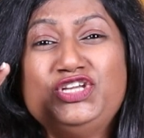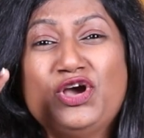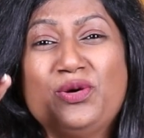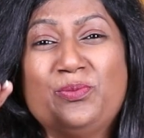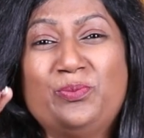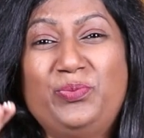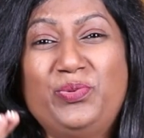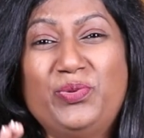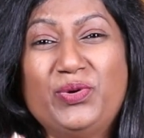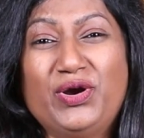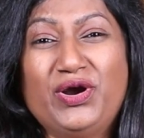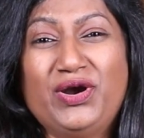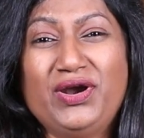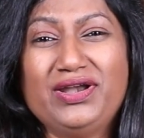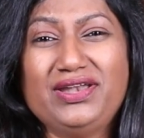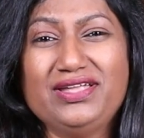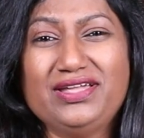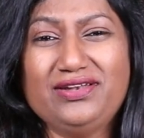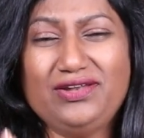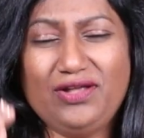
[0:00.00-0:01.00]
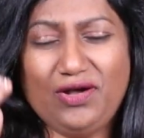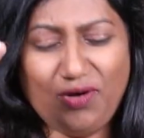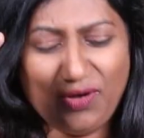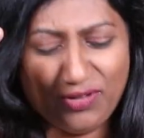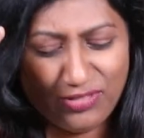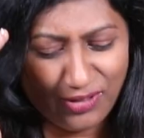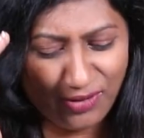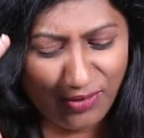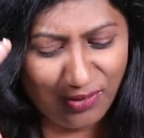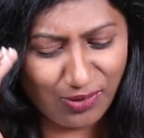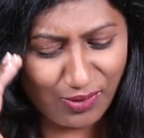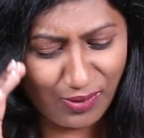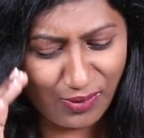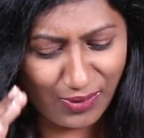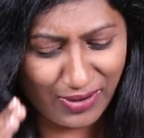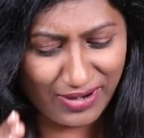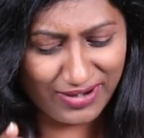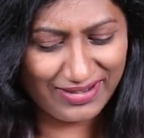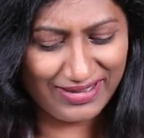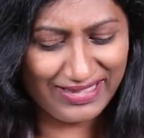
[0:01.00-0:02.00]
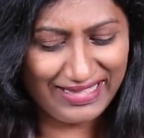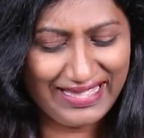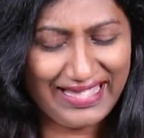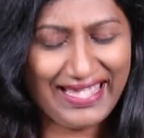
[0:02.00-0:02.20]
your burden on the Lord,